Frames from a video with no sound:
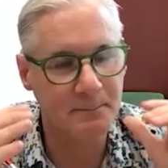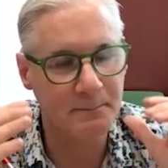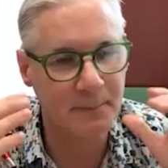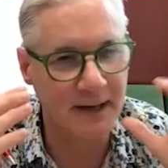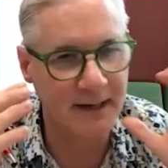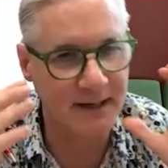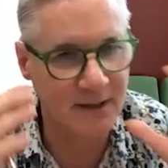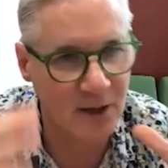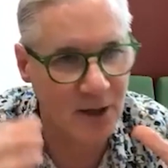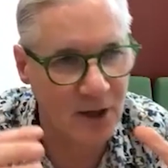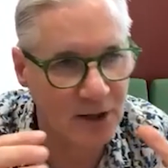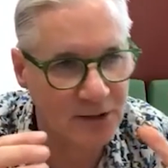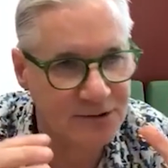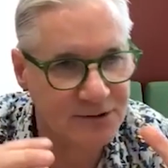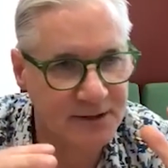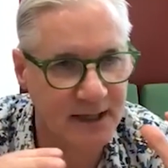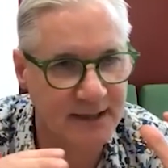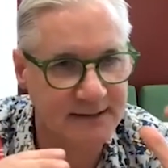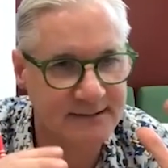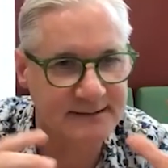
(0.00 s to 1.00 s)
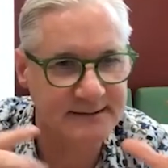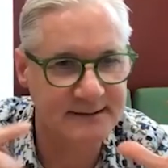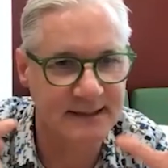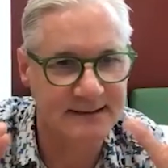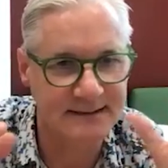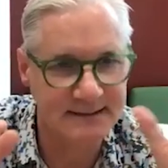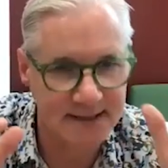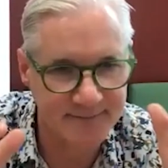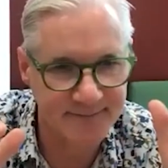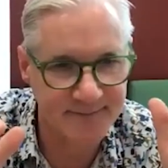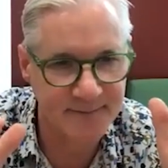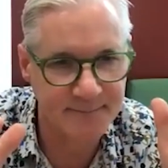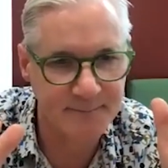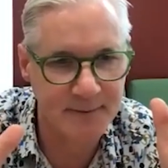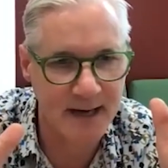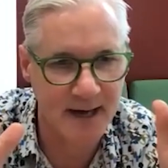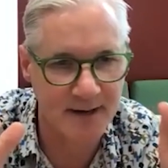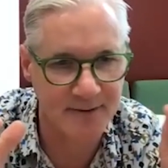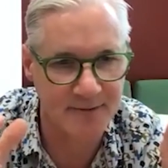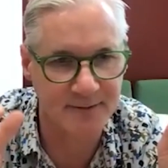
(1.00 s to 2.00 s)
by contrast, you see a different
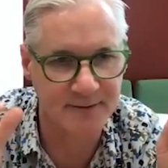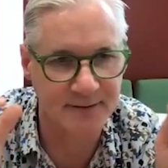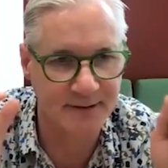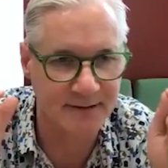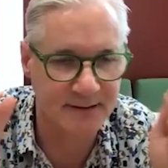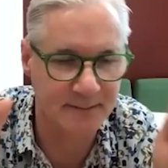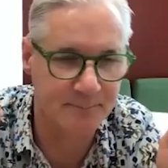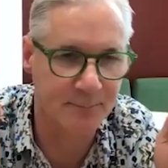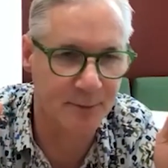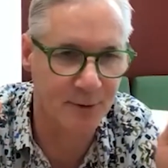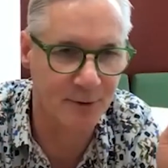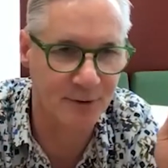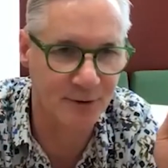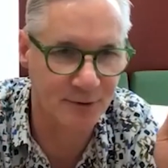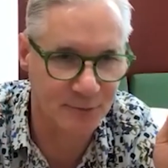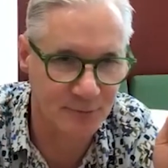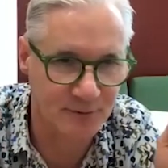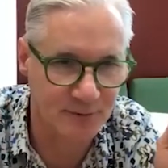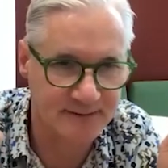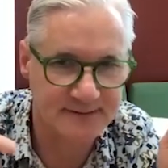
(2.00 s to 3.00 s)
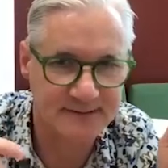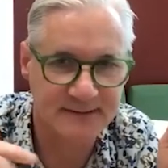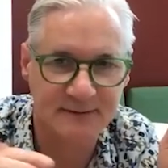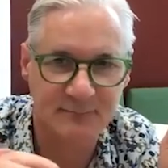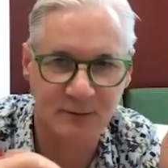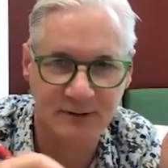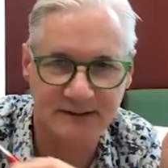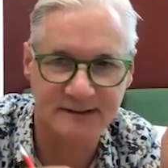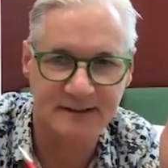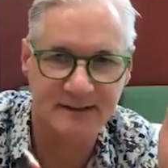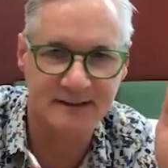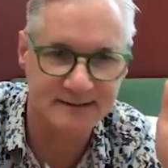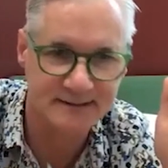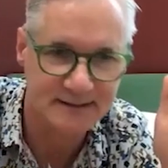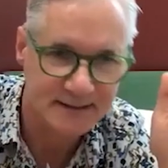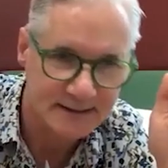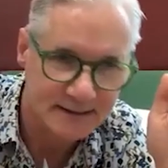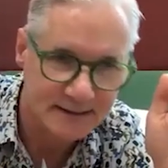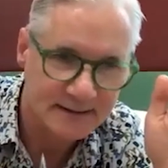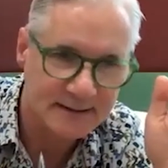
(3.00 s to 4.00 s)
pattern in the burnout risk, which is
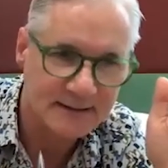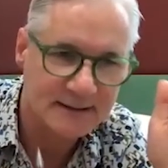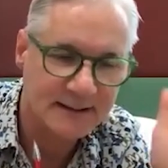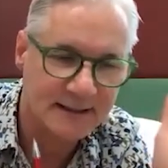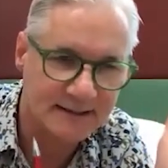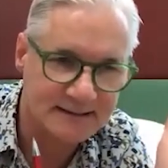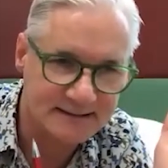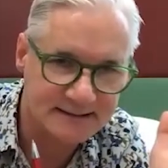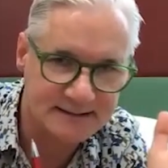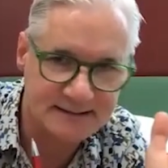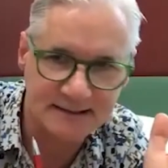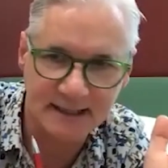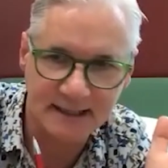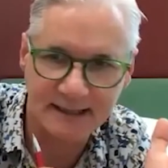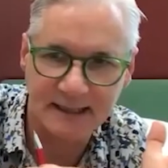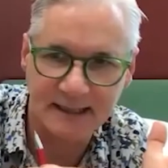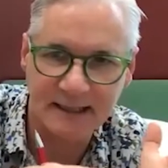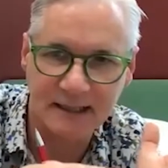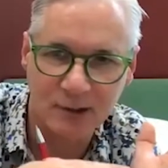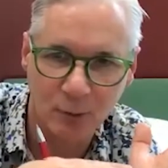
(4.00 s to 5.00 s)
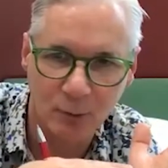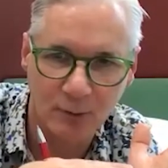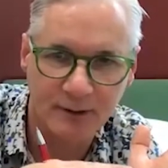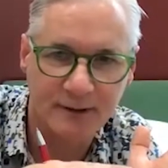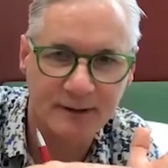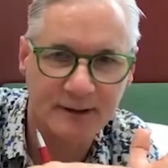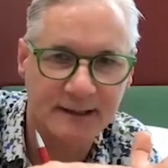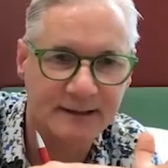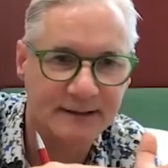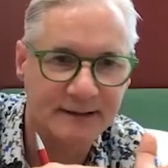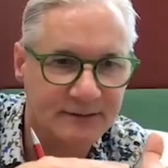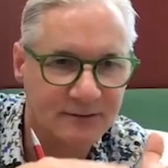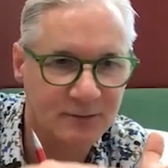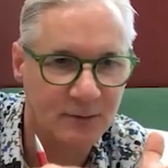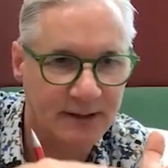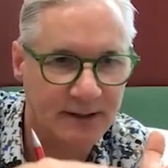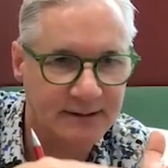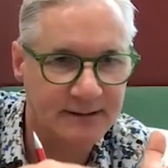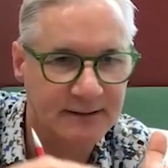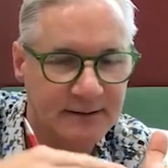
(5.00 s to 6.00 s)
it's slightly lower in the
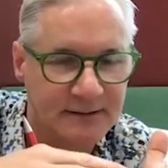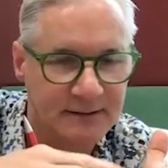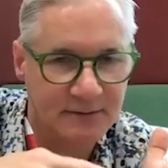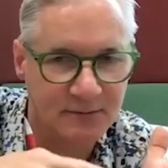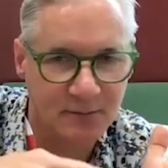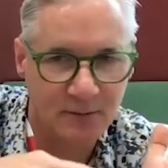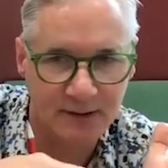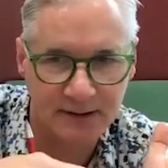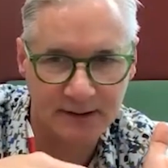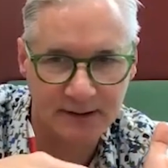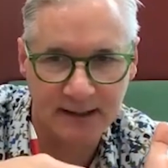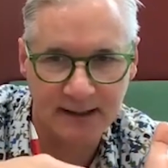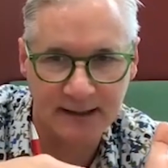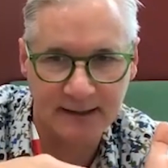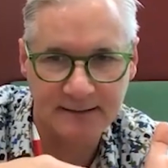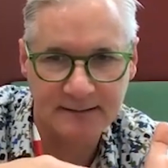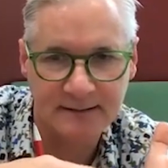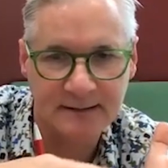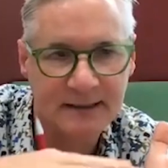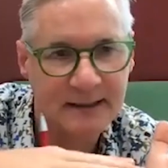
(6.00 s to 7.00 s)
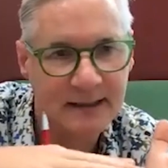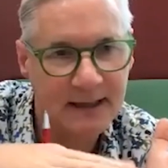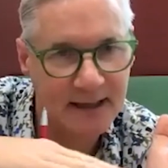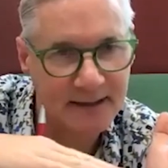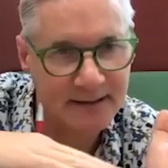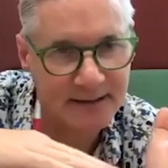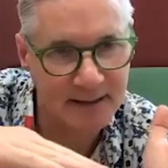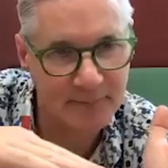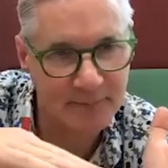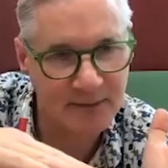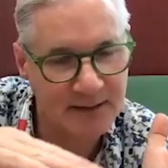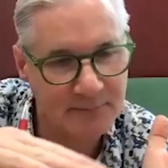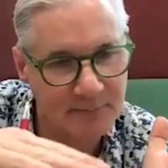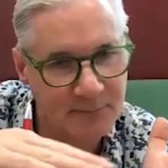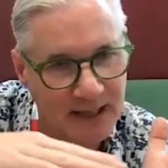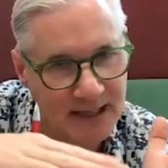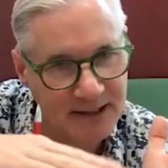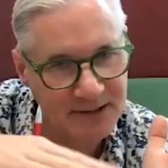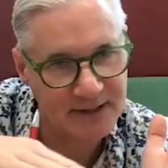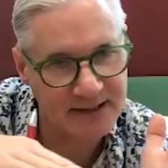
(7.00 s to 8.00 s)
20 to 29, and then
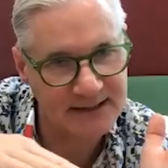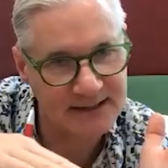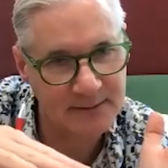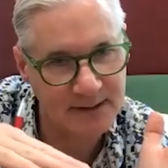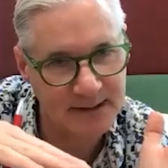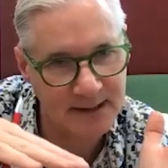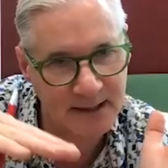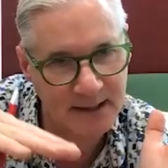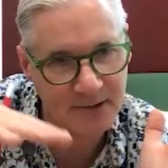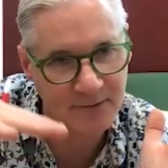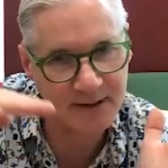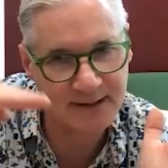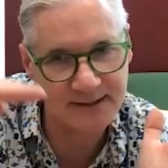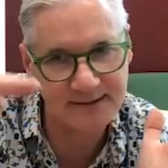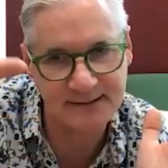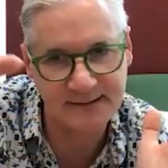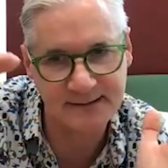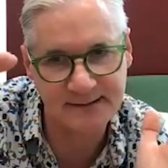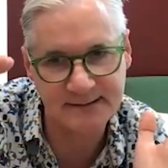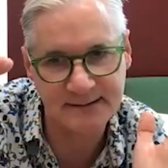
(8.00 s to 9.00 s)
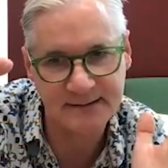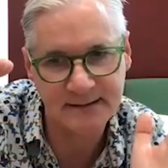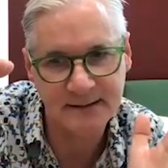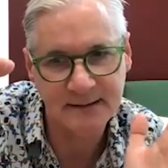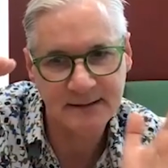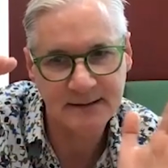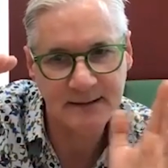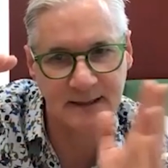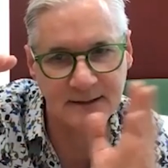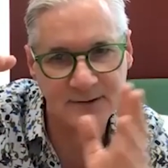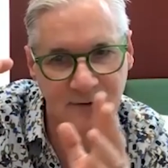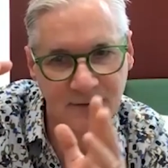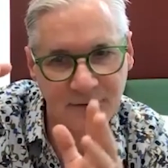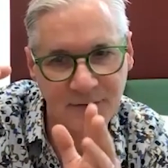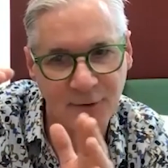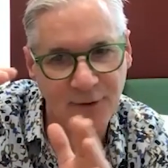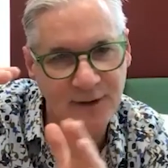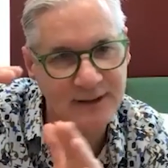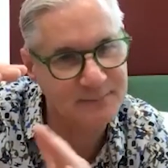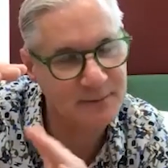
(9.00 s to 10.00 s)
interestingly, it increases in your
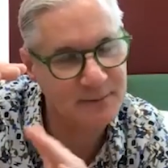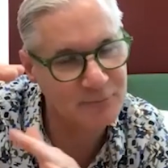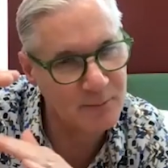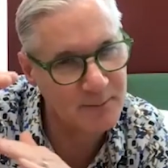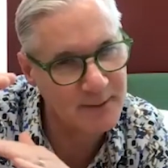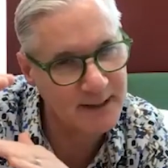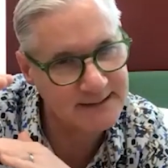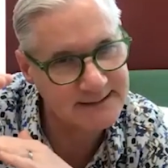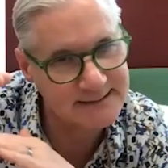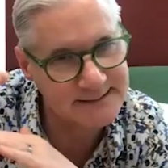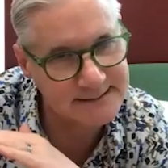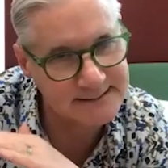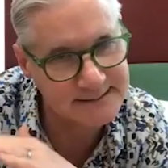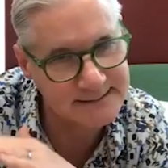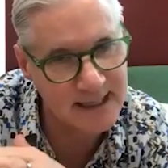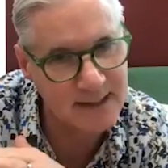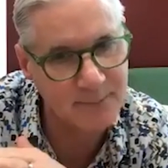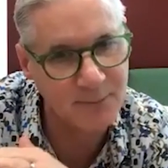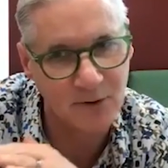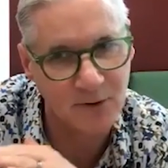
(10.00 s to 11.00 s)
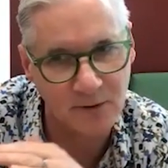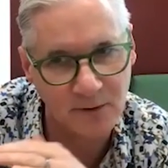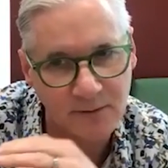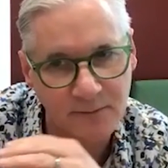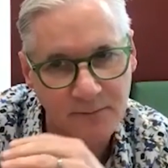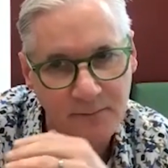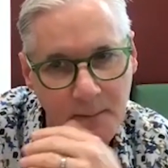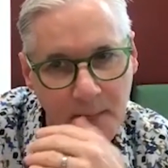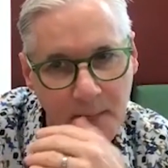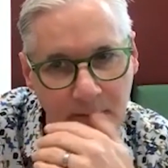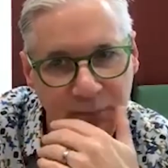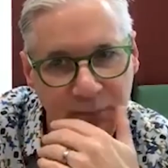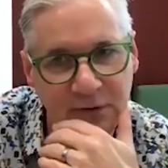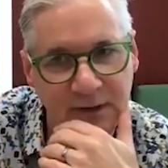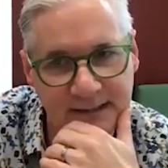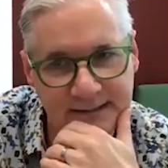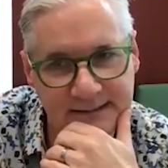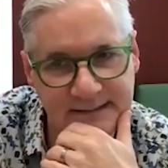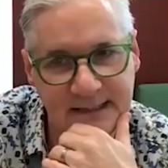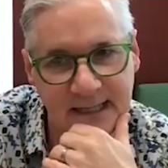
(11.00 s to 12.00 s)
30s, but remains stable,
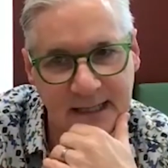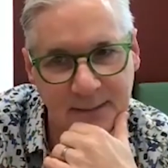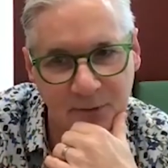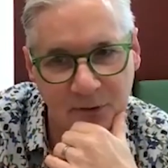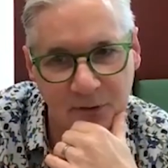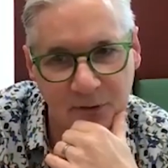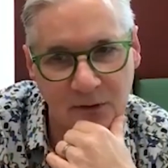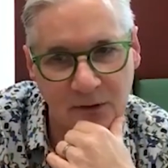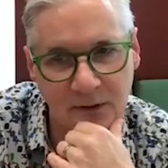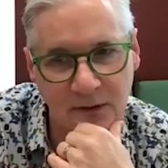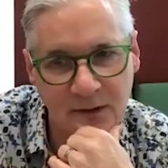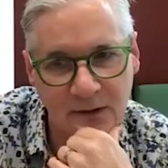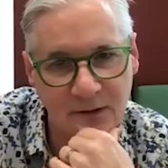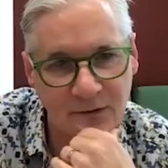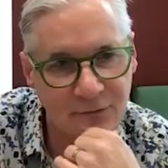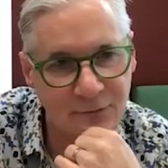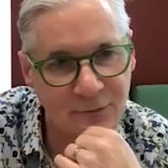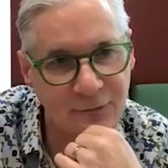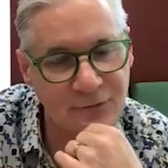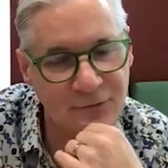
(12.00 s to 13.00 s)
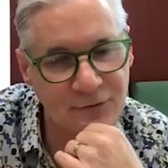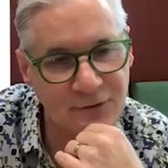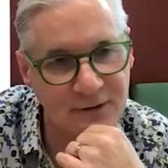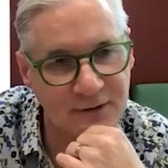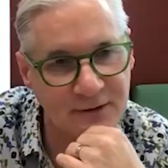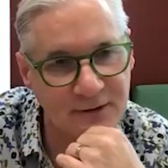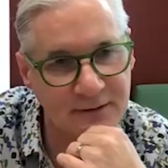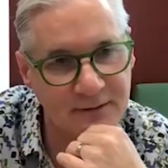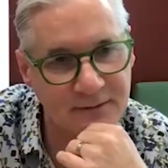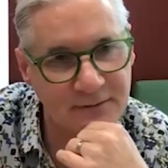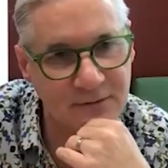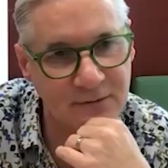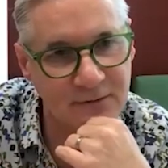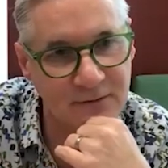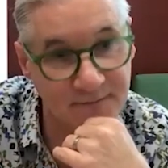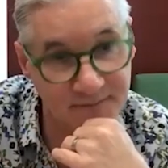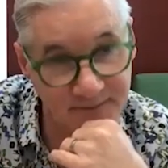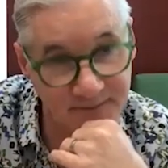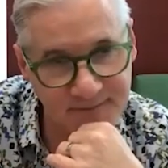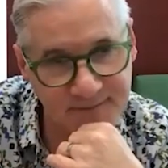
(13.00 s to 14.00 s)
pretty stable through to
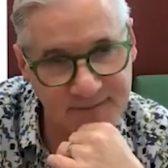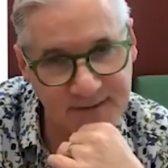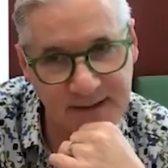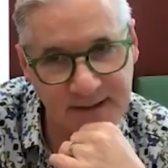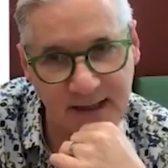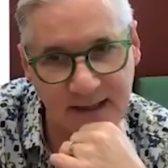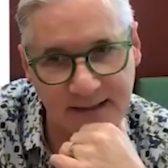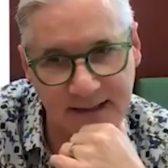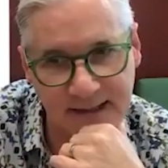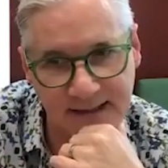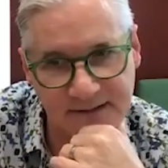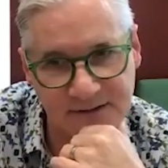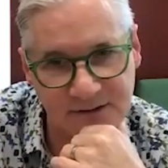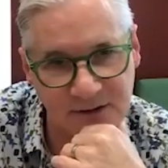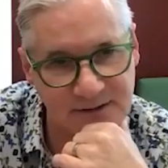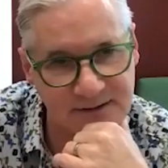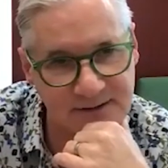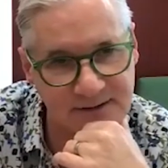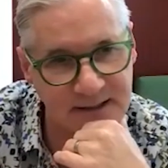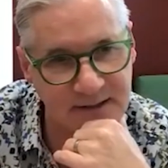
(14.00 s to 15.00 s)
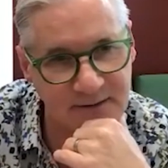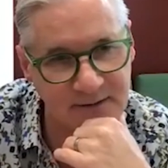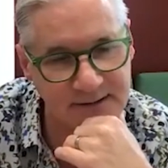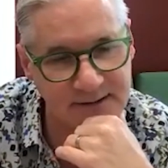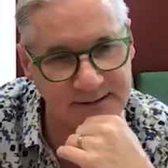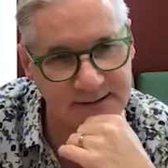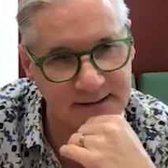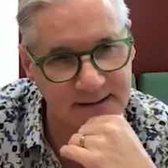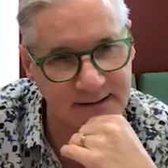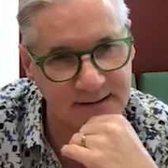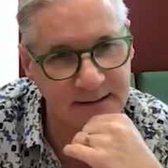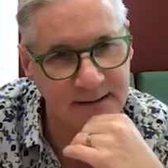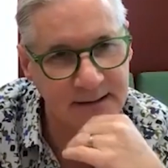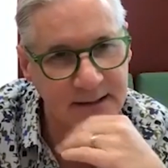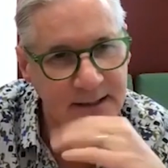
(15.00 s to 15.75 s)
50, and then starts decreasing.